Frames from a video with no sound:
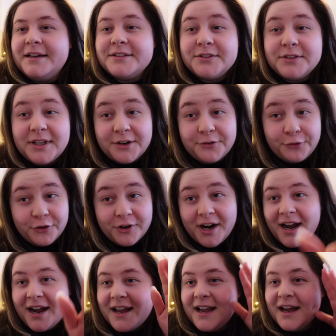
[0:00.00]
So
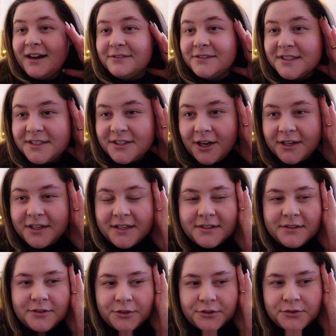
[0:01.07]
therefore I have decided
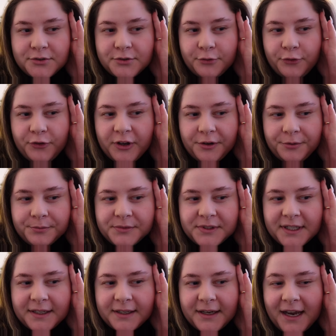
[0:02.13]
not to film
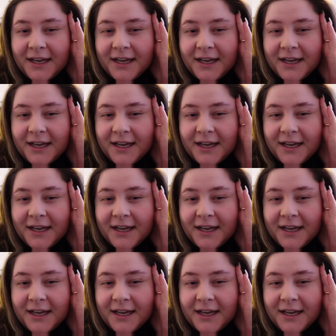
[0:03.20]
the